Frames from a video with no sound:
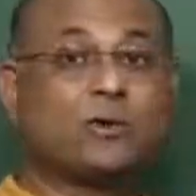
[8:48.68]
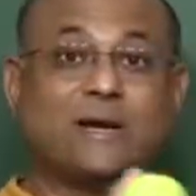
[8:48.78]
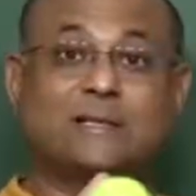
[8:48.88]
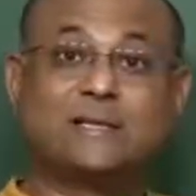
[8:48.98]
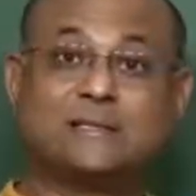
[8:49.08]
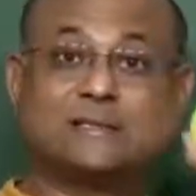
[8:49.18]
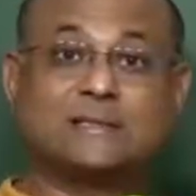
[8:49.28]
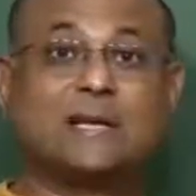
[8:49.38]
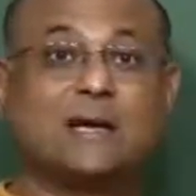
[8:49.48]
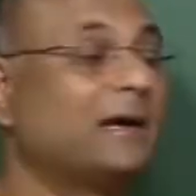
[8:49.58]
look at
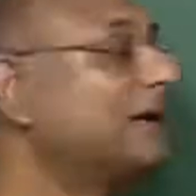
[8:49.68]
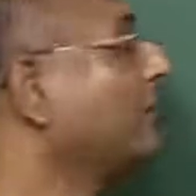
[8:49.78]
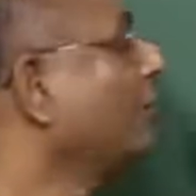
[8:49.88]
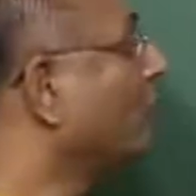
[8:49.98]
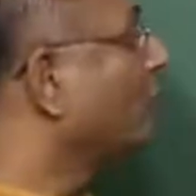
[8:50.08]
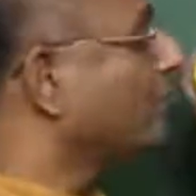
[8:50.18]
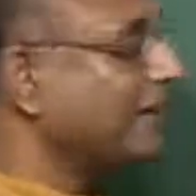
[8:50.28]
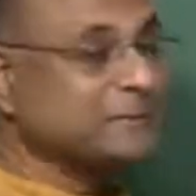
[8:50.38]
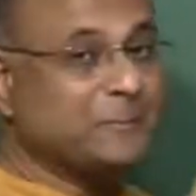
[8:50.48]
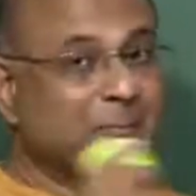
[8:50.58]
this new
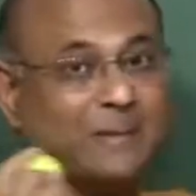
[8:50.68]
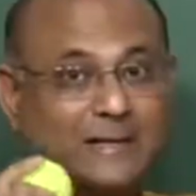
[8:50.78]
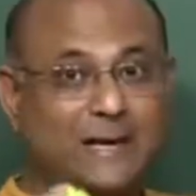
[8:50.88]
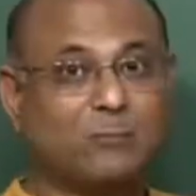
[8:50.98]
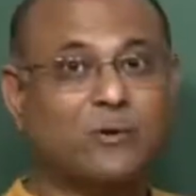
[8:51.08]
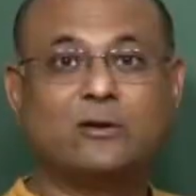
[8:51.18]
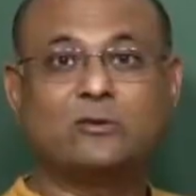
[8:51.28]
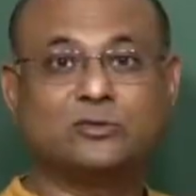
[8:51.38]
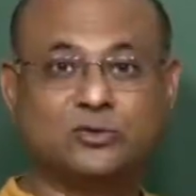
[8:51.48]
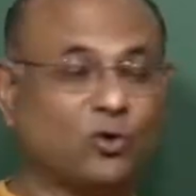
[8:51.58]
experiment that I am going
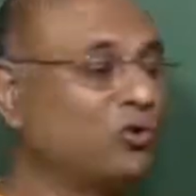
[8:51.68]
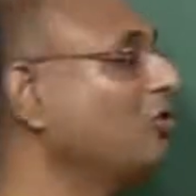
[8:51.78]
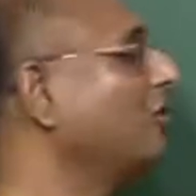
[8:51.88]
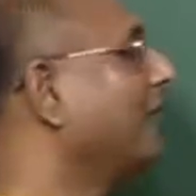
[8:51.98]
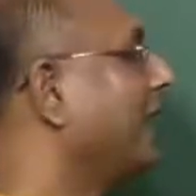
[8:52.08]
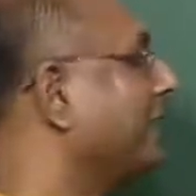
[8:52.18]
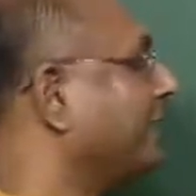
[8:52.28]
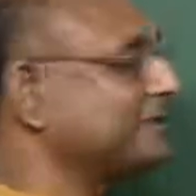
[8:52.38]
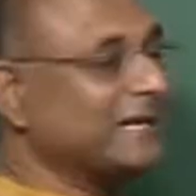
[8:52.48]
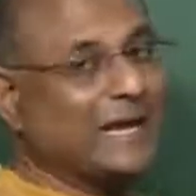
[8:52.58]
to show.
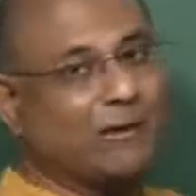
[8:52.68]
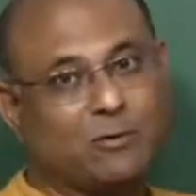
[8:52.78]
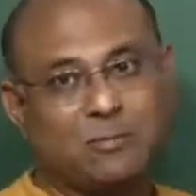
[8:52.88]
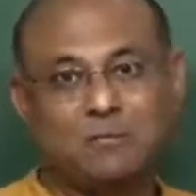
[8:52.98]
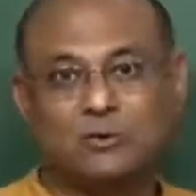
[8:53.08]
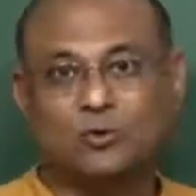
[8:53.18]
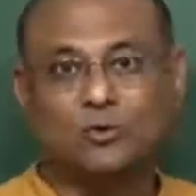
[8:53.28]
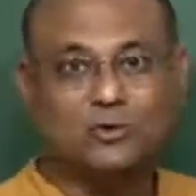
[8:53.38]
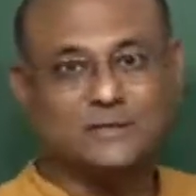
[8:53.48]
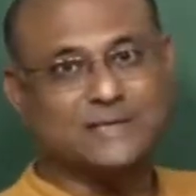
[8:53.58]
Unfortunately, I won't be able to
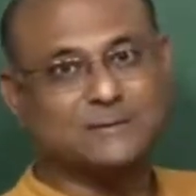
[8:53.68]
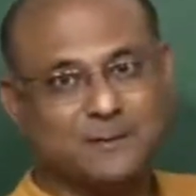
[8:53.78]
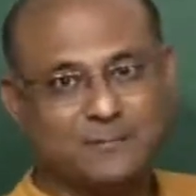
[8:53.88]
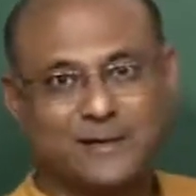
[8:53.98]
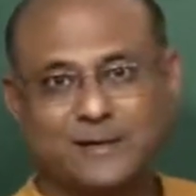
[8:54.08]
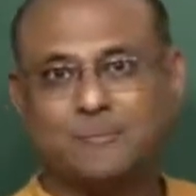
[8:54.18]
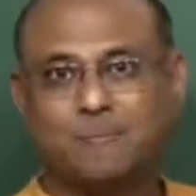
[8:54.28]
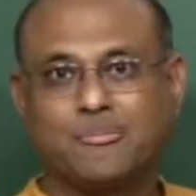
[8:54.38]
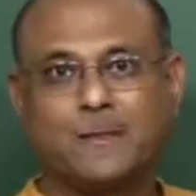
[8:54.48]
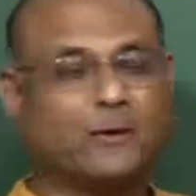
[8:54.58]
do this experiment,
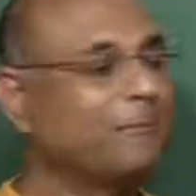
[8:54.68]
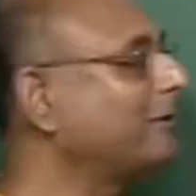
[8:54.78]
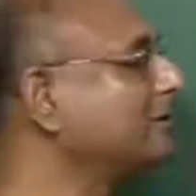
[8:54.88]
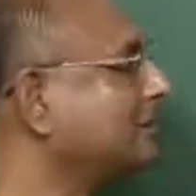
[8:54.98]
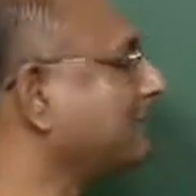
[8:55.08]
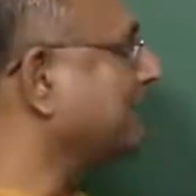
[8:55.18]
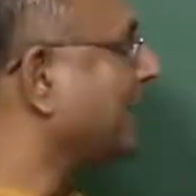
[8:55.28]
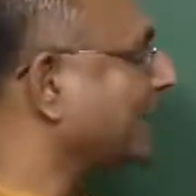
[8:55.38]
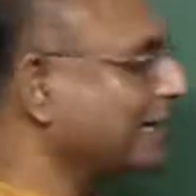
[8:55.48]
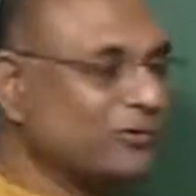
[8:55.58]
okay, because it's much
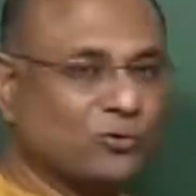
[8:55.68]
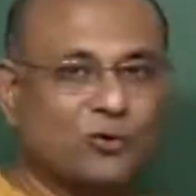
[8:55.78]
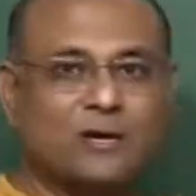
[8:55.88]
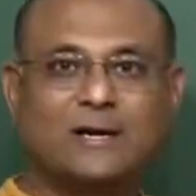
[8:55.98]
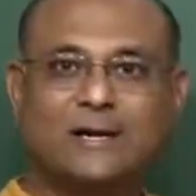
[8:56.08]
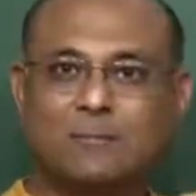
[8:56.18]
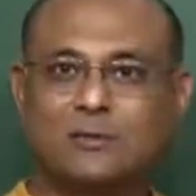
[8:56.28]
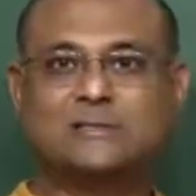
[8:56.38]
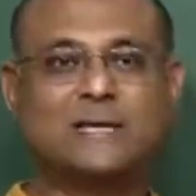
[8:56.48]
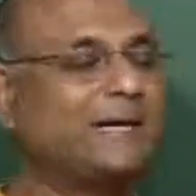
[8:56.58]
harder to
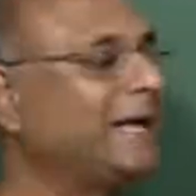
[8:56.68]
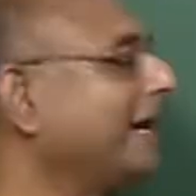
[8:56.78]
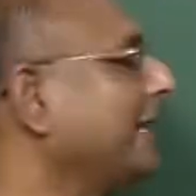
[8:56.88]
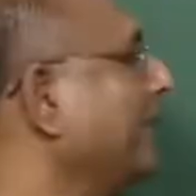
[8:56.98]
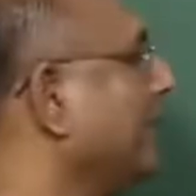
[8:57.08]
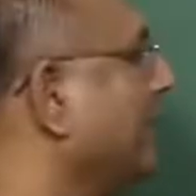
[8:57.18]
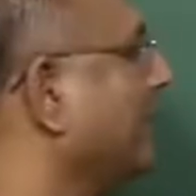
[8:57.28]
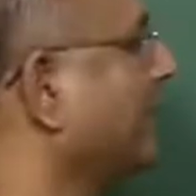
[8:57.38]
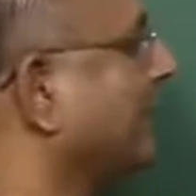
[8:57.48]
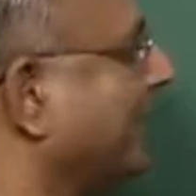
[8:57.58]
demonstrate directly in
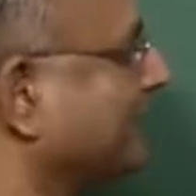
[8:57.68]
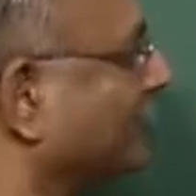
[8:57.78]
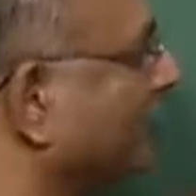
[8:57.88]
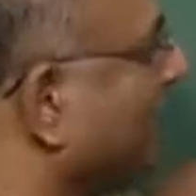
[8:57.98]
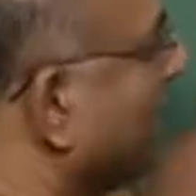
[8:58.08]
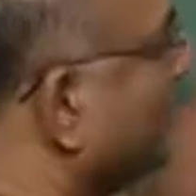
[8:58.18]
a classroom.